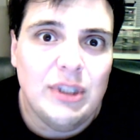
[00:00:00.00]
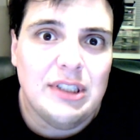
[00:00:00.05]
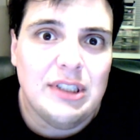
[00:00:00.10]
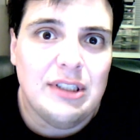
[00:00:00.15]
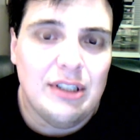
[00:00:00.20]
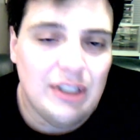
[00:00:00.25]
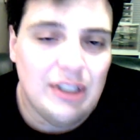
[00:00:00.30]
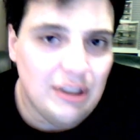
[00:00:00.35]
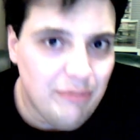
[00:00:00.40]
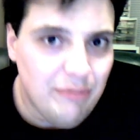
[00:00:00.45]

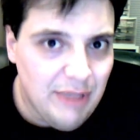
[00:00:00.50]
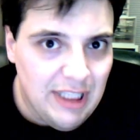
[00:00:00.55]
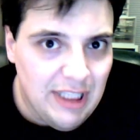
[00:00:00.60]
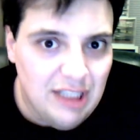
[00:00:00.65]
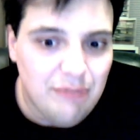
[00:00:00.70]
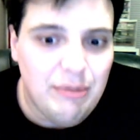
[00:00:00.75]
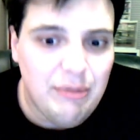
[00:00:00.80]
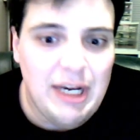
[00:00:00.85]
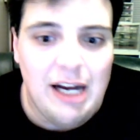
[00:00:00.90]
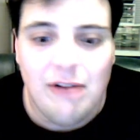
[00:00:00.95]
going to be in
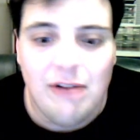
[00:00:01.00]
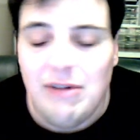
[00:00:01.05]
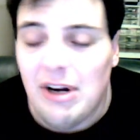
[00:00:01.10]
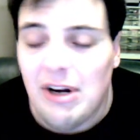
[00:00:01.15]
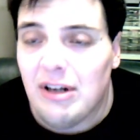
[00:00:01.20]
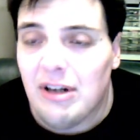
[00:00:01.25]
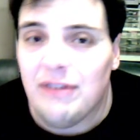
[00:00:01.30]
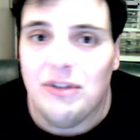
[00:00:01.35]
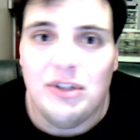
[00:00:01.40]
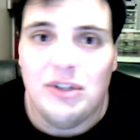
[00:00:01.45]
the
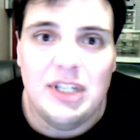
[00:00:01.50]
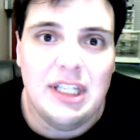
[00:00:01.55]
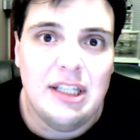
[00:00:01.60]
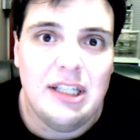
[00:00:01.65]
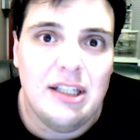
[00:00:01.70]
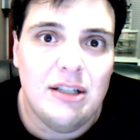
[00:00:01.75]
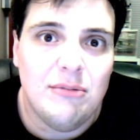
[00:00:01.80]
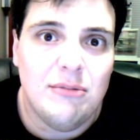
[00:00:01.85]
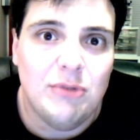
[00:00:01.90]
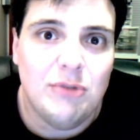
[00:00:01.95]
background if you need
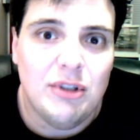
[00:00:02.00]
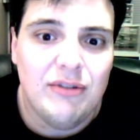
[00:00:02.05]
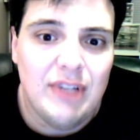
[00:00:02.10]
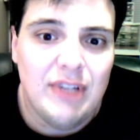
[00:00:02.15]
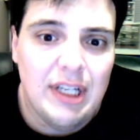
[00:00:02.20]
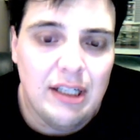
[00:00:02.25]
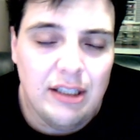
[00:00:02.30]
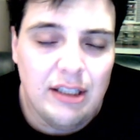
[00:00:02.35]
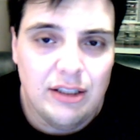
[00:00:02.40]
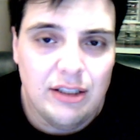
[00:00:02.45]
them, or if
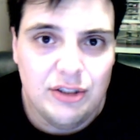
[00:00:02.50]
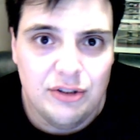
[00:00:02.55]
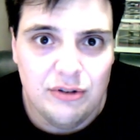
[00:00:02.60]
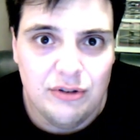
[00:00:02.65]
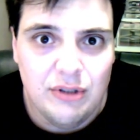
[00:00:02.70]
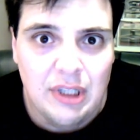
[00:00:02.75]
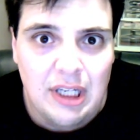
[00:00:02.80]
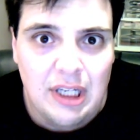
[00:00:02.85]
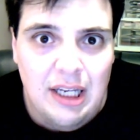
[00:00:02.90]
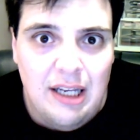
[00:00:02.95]
they need
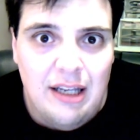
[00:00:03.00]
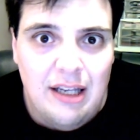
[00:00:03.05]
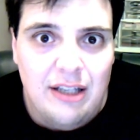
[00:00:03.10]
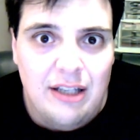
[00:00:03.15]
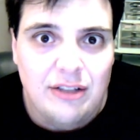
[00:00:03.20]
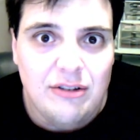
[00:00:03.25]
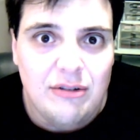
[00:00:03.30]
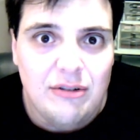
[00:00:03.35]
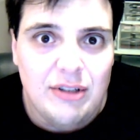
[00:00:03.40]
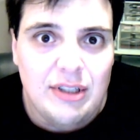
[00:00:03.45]
you,
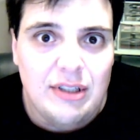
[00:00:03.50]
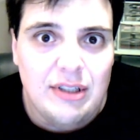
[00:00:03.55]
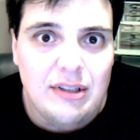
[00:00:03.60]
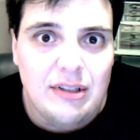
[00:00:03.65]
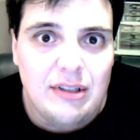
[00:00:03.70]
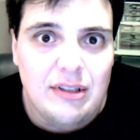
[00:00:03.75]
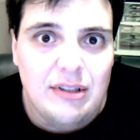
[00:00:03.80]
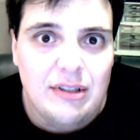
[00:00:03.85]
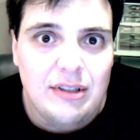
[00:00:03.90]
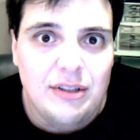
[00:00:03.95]

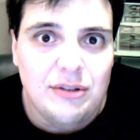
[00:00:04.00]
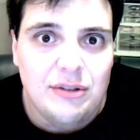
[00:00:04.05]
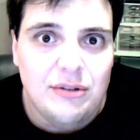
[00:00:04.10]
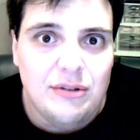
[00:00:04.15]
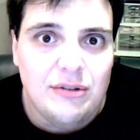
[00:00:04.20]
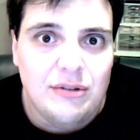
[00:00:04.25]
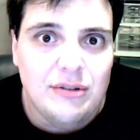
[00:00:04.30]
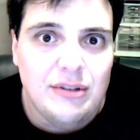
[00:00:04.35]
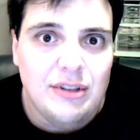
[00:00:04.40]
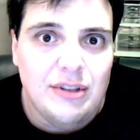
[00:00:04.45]

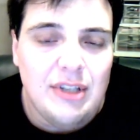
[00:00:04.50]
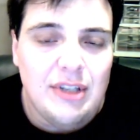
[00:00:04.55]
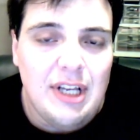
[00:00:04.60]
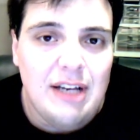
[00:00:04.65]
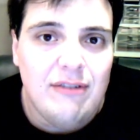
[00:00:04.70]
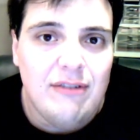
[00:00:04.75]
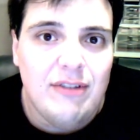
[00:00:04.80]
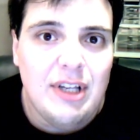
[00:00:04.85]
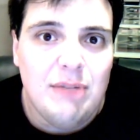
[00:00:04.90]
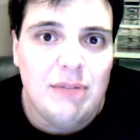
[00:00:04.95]
you'll
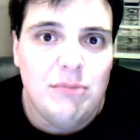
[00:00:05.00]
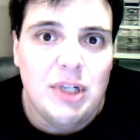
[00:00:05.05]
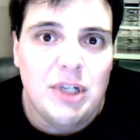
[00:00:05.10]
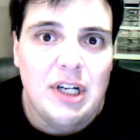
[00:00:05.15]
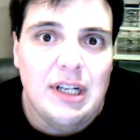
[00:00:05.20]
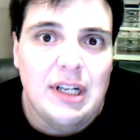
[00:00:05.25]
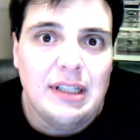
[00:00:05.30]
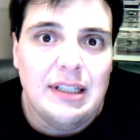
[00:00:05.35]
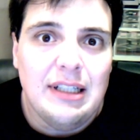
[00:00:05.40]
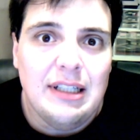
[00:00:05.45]
have that
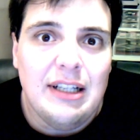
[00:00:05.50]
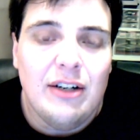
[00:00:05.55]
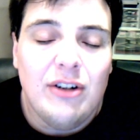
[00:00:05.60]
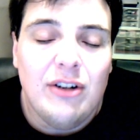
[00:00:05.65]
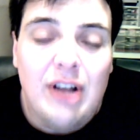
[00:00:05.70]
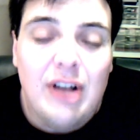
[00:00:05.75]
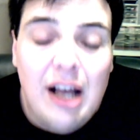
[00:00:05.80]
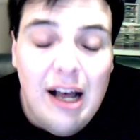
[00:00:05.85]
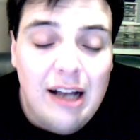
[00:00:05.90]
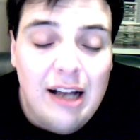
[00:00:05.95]
bond, and they're
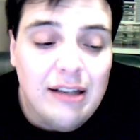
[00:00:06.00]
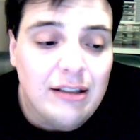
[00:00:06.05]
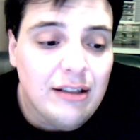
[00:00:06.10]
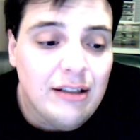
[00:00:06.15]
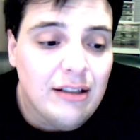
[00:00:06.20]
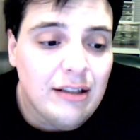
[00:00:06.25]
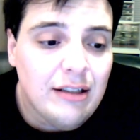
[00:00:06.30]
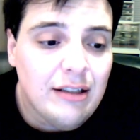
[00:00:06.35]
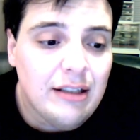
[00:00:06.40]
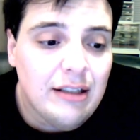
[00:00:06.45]
not.
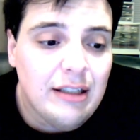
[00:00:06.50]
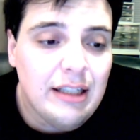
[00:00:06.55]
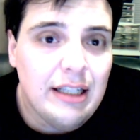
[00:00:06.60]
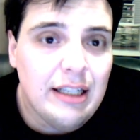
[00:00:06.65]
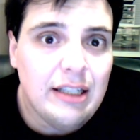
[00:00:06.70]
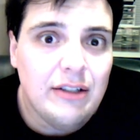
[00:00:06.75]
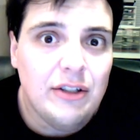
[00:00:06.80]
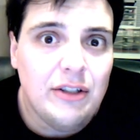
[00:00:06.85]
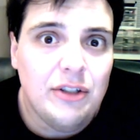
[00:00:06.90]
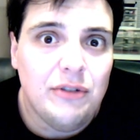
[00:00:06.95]

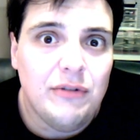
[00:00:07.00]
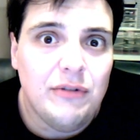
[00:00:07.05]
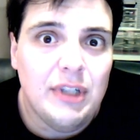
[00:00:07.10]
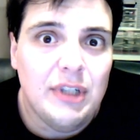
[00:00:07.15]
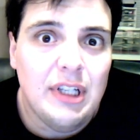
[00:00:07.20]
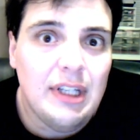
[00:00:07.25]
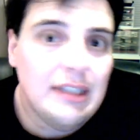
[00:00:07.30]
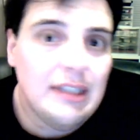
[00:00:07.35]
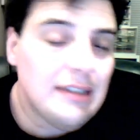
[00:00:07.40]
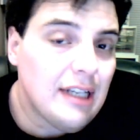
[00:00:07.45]
And then you
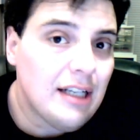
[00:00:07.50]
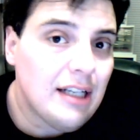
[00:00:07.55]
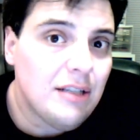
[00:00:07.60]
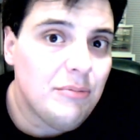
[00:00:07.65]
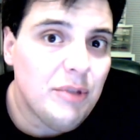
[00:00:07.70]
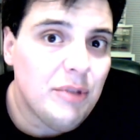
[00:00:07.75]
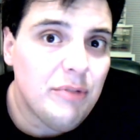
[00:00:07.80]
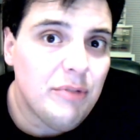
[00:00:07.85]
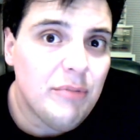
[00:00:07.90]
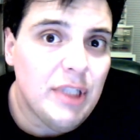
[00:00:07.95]
realize that
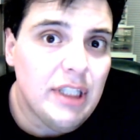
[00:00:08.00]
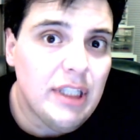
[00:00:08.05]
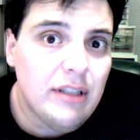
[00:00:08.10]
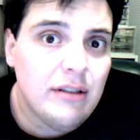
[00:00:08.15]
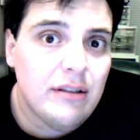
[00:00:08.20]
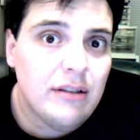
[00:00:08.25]
could be me,